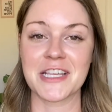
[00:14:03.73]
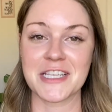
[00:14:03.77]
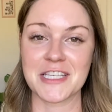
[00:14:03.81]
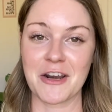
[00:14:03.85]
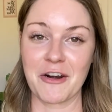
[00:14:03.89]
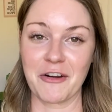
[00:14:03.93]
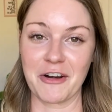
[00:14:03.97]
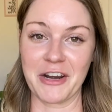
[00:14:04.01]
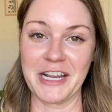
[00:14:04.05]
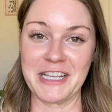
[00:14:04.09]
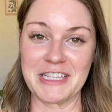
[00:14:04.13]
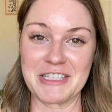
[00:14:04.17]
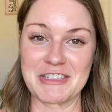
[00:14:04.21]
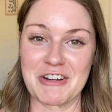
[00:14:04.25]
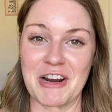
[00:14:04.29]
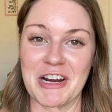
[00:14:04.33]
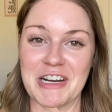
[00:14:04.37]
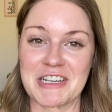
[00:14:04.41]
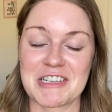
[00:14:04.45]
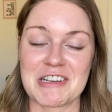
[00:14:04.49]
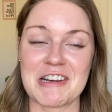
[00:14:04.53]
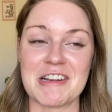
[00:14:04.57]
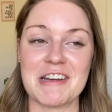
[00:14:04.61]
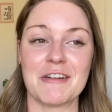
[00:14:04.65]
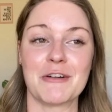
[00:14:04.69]
under
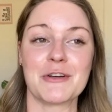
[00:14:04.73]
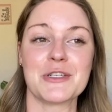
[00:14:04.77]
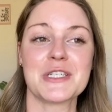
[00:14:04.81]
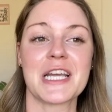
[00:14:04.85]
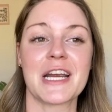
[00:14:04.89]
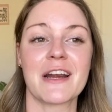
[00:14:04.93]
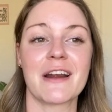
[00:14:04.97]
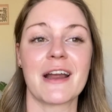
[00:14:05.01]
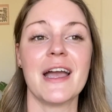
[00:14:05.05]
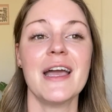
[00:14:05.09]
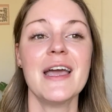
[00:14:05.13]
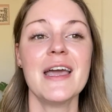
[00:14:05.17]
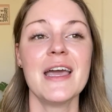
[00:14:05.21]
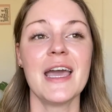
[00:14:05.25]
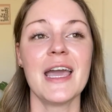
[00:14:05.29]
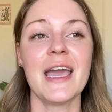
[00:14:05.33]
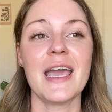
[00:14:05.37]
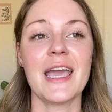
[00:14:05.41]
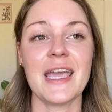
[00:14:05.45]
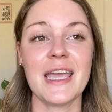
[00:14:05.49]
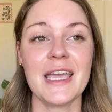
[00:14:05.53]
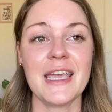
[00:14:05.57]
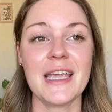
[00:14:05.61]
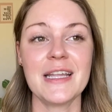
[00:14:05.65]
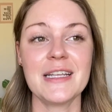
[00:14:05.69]
construction in Norterra.
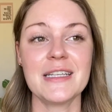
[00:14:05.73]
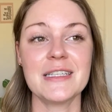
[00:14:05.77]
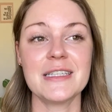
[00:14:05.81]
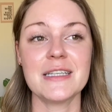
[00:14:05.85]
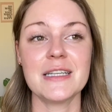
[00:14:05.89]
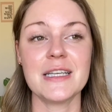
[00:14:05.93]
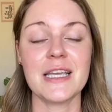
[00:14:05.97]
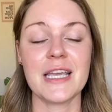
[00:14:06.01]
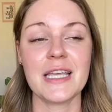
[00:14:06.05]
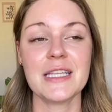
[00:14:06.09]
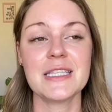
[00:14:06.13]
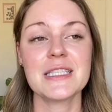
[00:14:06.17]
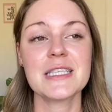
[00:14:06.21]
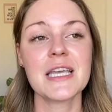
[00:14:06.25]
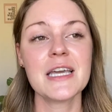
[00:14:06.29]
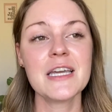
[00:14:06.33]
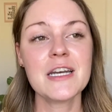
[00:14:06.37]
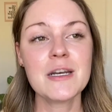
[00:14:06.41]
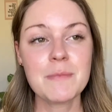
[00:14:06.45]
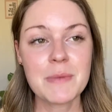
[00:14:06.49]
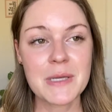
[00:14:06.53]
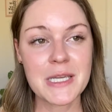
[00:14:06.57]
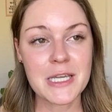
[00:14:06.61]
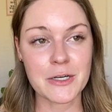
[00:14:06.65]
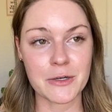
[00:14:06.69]
It's gonna
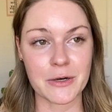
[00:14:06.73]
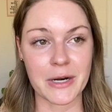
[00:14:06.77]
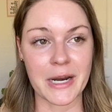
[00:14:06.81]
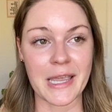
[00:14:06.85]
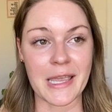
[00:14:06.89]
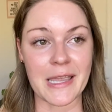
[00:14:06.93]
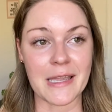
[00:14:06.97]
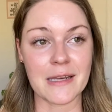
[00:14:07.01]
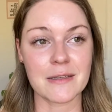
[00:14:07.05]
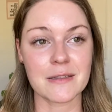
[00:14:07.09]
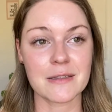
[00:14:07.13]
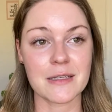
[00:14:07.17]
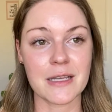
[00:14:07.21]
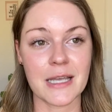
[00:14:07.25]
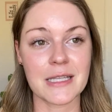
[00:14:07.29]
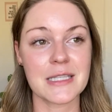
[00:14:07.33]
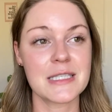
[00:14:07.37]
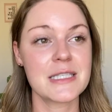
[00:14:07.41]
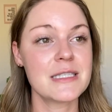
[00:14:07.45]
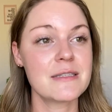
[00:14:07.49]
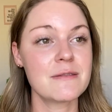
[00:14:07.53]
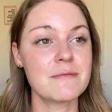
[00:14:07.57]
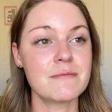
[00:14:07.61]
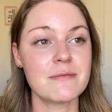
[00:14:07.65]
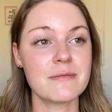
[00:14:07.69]
be great.
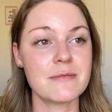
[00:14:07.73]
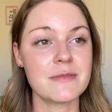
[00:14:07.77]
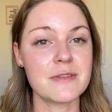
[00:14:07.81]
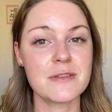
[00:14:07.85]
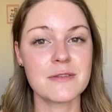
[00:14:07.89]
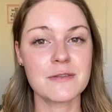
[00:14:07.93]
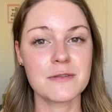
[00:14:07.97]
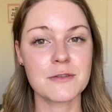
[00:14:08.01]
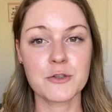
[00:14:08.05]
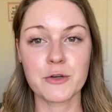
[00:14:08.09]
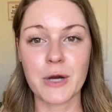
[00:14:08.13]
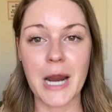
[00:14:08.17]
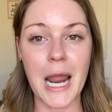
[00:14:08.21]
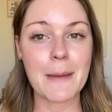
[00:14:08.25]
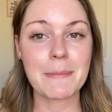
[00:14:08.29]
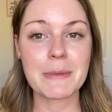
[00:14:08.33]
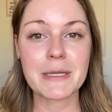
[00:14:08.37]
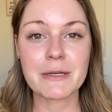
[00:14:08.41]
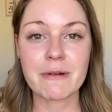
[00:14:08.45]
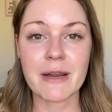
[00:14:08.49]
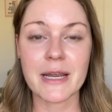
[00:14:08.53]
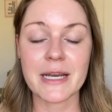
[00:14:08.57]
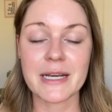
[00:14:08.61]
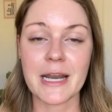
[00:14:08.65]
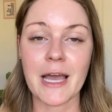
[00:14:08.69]
It's crappy
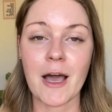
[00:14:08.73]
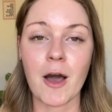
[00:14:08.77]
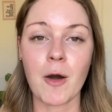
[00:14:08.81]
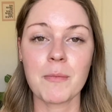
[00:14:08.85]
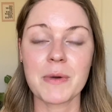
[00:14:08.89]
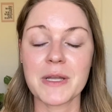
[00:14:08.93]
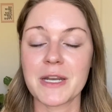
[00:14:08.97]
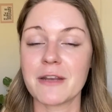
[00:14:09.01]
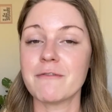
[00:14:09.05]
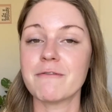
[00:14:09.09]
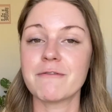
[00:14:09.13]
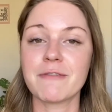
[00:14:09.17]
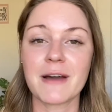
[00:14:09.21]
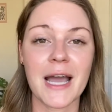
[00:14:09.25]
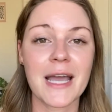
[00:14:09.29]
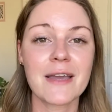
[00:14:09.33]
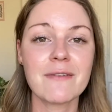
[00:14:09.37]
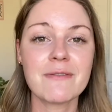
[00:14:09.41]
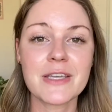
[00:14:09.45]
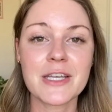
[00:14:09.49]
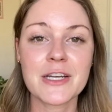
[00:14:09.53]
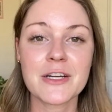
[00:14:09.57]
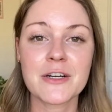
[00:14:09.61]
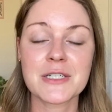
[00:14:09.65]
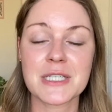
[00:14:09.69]
right now, but in 5
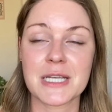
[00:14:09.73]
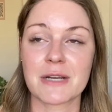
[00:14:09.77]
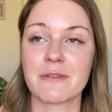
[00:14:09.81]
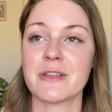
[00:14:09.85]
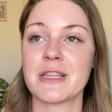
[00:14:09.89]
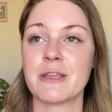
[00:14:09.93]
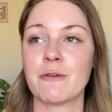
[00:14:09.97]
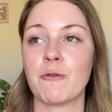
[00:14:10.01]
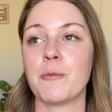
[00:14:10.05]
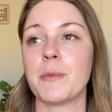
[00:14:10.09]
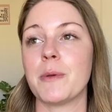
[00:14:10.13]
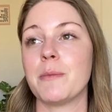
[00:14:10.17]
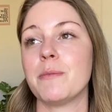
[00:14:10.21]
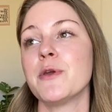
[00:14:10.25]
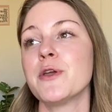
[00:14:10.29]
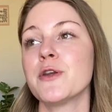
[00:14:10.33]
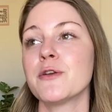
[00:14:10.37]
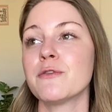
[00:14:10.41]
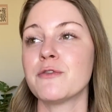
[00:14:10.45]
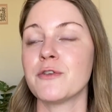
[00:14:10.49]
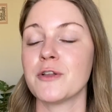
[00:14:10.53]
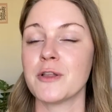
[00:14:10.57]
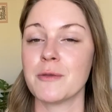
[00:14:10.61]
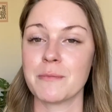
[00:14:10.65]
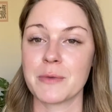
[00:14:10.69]
years, everything will be
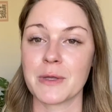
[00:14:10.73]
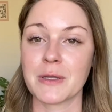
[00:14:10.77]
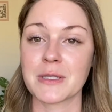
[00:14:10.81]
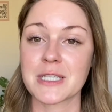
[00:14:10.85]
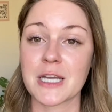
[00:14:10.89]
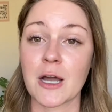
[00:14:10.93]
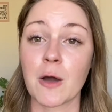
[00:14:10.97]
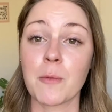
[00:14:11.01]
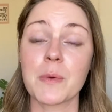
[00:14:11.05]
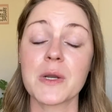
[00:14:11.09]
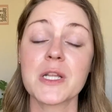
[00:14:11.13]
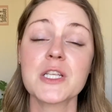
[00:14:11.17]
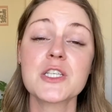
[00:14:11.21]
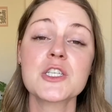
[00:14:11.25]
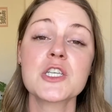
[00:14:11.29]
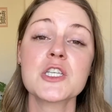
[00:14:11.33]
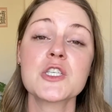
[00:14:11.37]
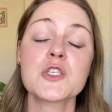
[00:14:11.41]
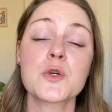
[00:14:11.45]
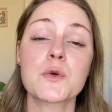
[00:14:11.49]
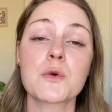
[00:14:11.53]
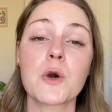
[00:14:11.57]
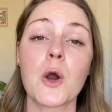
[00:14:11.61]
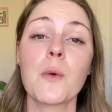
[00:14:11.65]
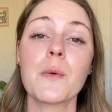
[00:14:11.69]
beautiful and built out, but it's
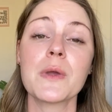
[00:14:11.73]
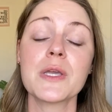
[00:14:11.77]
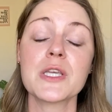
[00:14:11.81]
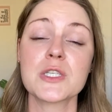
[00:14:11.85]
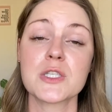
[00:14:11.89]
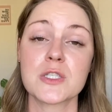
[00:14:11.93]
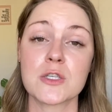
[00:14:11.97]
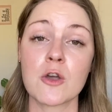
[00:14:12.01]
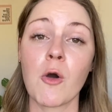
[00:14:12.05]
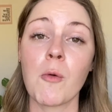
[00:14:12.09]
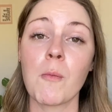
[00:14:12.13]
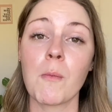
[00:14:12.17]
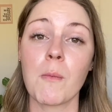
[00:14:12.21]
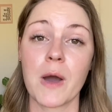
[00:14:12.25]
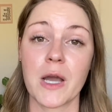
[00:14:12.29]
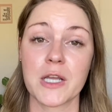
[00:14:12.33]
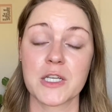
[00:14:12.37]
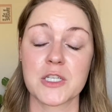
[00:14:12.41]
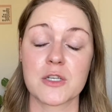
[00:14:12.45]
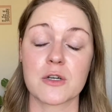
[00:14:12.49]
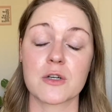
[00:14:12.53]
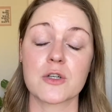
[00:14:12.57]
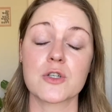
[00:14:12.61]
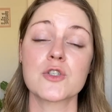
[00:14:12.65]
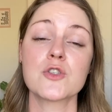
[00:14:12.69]
just growing so much.
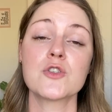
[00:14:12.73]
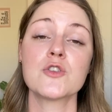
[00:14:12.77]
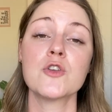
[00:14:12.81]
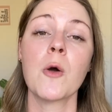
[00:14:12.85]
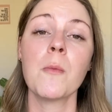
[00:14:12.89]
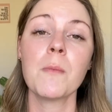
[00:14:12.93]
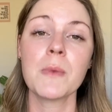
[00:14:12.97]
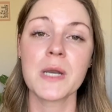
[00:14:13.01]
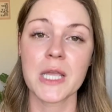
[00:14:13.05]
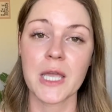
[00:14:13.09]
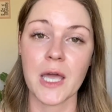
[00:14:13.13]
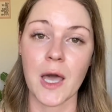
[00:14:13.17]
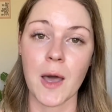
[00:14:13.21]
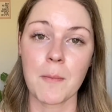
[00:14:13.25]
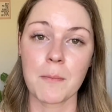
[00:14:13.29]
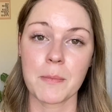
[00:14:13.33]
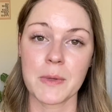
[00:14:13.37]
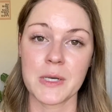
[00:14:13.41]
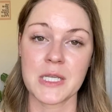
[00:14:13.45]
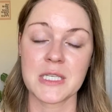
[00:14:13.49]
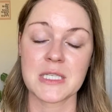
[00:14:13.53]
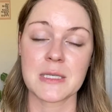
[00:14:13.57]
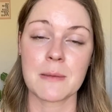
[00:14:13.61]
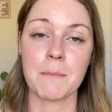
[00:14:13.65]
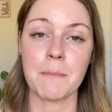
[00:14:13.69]
There are so many
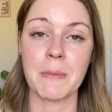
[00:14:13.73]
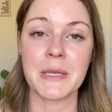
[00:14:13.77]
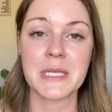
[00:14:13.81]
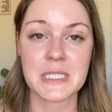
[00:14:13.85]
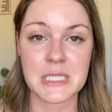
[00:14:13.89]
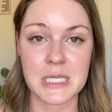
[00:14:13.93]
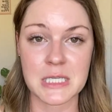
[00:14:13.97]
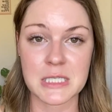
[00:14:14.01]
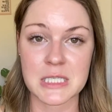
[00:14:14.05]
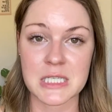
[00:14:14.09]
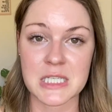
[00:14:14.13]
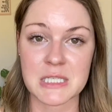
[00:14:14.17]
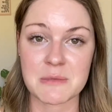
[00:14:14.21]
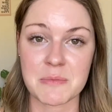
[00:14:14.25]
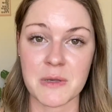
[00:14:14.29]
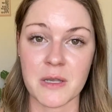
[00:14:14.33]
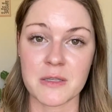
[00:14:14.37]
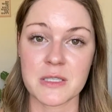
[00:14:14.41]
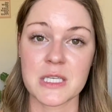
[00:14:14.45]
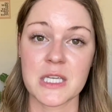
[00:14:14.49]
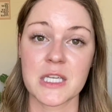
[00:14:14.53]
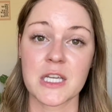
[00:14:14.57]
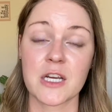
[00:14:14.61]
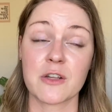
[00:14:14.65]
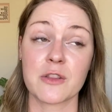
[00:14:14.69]
companies and businesses
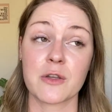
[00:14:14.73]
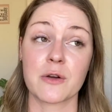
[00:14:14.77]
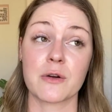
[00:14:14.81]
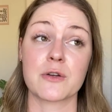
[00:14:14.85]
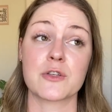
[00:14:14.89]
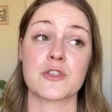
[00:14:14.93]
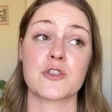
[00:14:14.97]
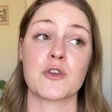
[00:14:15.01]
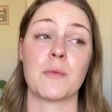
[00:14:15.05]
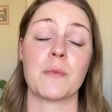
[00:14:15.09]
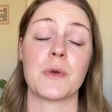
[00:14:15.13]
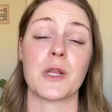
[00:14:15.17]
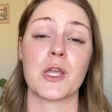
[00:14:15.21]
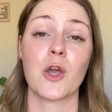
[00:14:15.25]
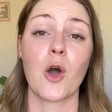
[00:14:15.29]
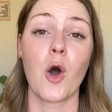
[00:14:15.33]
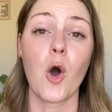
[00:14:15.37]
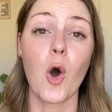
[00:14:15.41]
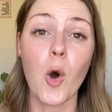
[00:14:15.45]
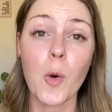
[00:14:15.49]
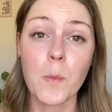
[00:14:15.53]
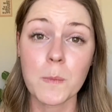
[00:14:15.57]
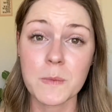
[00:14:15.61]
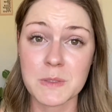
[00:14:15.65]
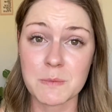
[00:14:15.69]
building here. There are so many
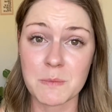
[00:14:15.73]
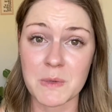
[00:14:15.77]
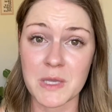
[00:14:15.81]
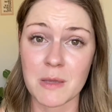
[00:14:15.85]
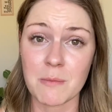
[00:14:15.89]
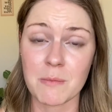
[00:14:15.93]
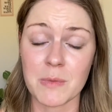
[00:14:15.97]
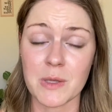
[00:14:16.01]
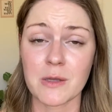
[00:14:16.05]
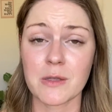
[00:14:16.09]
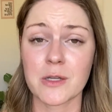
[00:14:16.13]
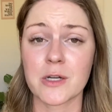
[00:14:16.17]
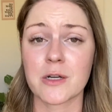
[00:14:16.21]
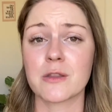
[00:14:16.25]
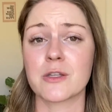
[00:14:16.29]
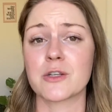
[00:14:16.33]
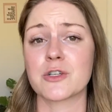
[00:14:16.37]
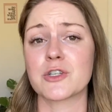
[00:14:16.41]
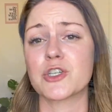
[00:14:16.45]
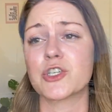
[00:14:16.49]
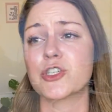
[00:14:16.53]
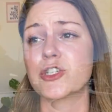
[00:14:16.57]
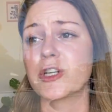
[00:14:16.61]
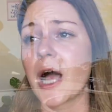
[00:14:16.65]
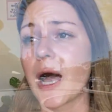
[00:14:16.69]
homes being built here. There's
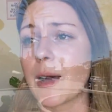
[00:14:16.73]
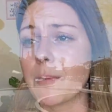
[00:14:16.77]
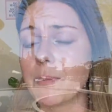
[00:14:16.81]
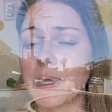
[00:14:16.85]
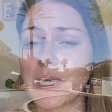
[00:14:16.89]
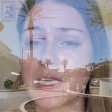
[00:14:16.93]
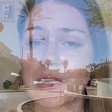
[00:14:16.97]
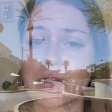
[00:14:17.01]
shopping,